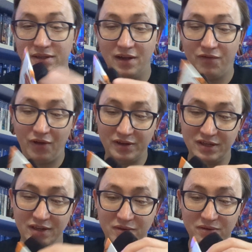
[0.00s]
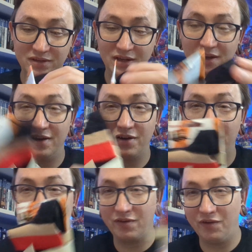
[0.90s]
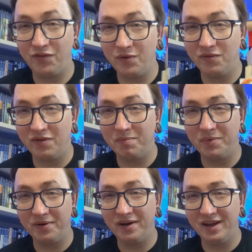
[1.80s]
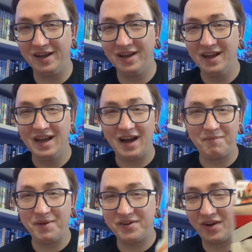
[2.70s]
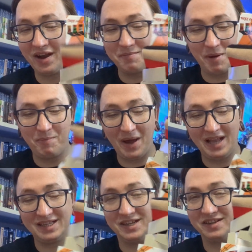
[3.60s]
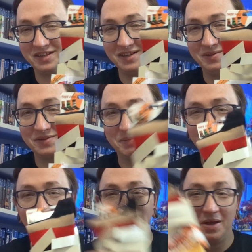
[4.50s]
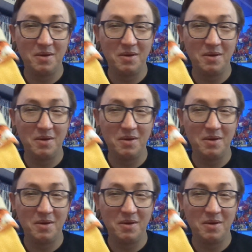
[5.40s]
I've actually used a few of them, but I've been trying my best not to use them all.